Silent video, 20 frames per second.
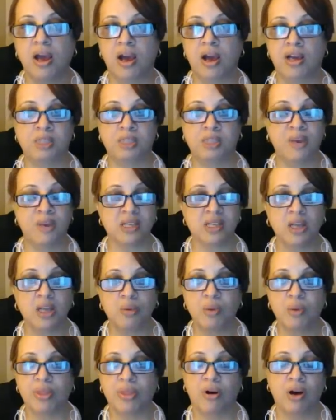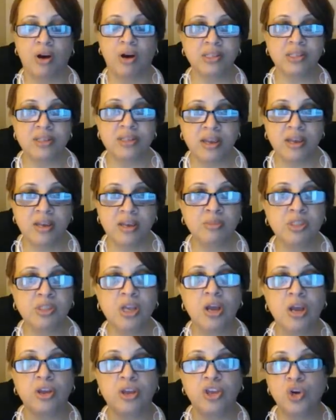especially with our
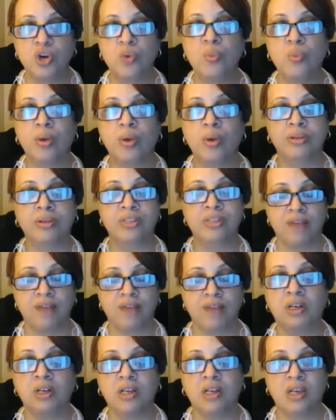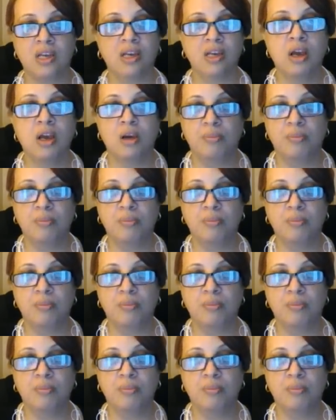teams, you will definitely